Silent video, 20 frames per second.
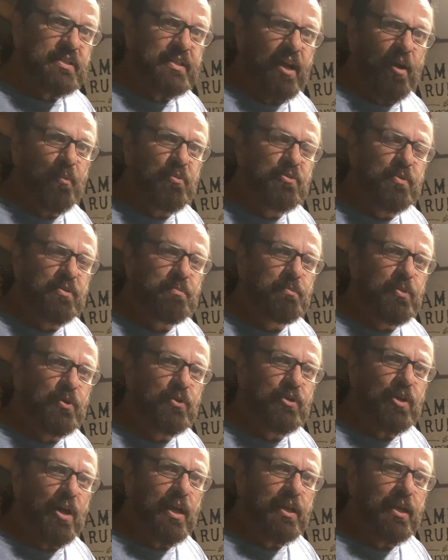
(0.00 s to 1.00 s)
helps with
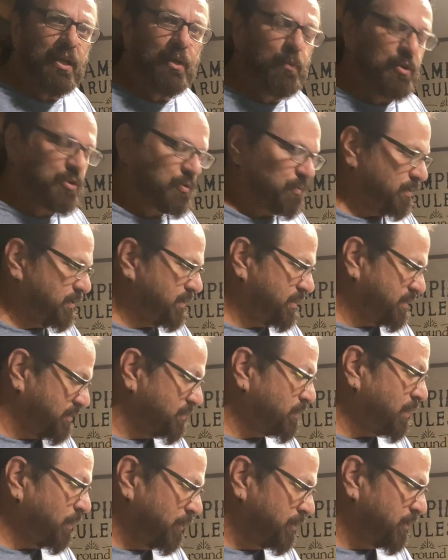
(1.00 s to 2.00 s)
boondocking, this is
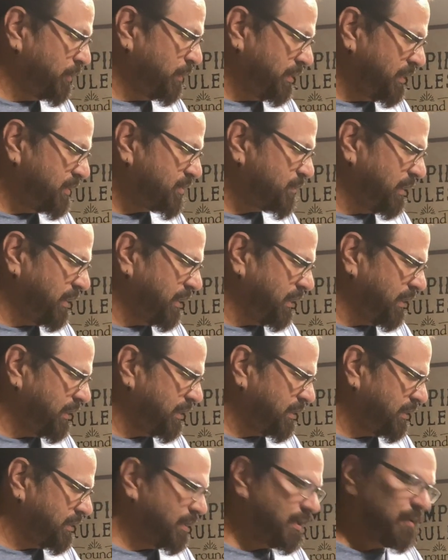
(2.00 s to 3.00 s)
what we're doing this
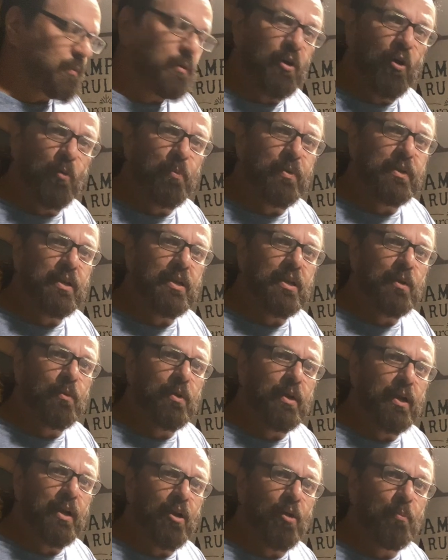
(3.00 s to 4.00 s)
weekend, and we're hoping that it will
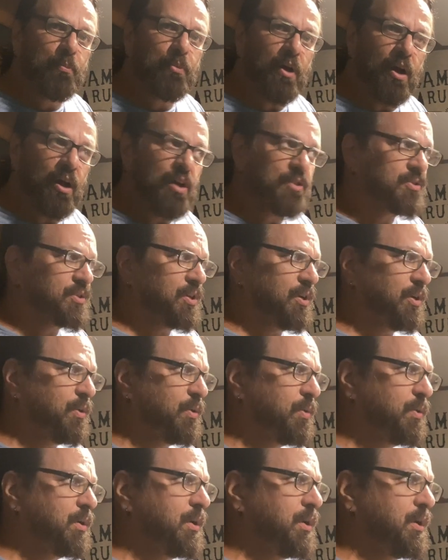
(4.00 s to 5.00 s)
help
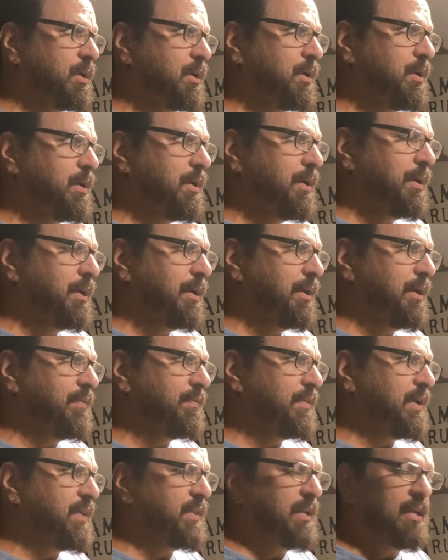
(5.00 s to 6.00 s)
also, if
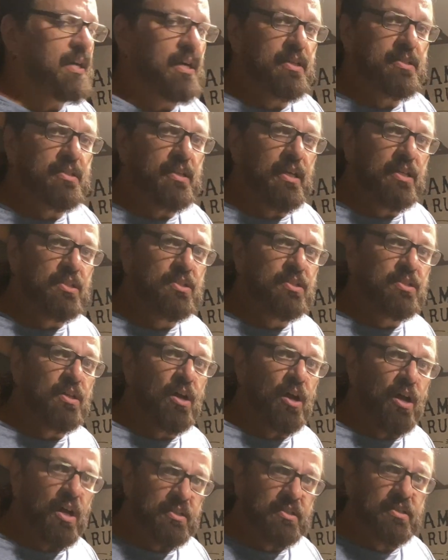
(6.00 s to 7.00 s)
nothing else,
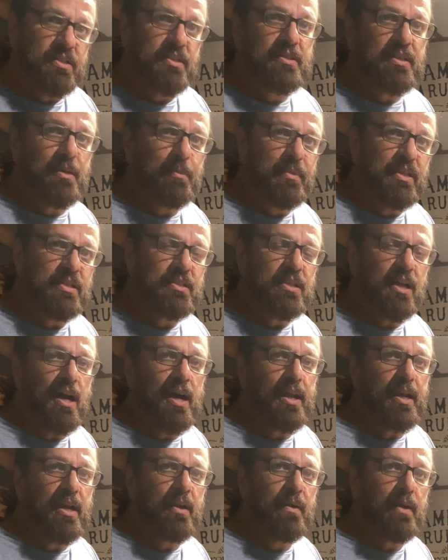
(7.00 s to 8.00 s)
exhaust some of this
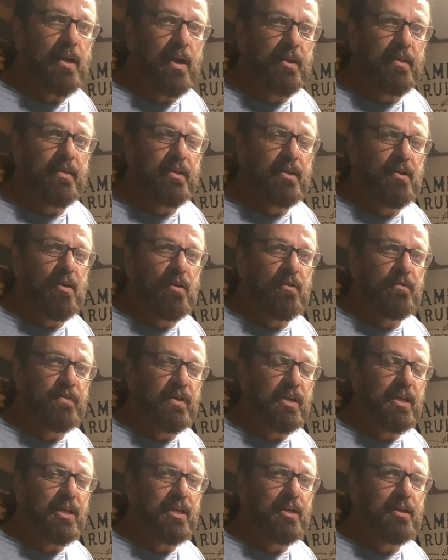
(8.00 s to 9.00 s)
hot air out of the
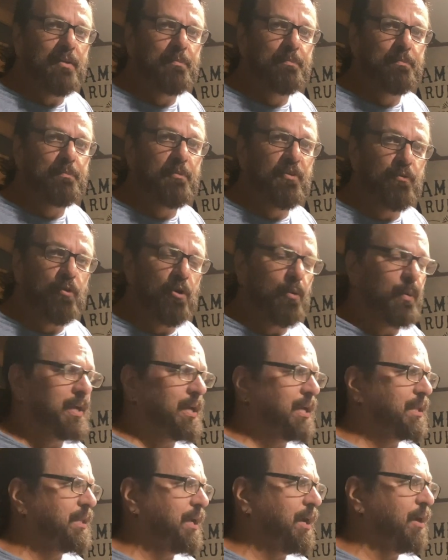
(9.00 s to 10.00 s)
RV before we
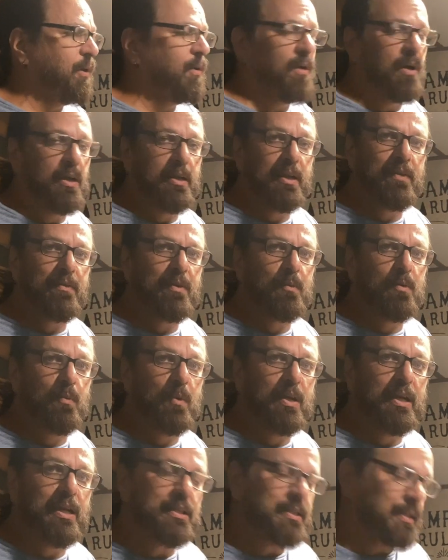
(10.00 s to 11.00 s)
kick the air on, even when we
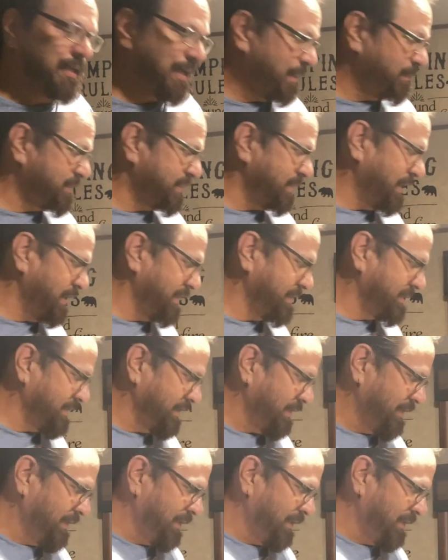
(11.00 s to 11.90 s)
get to campsites,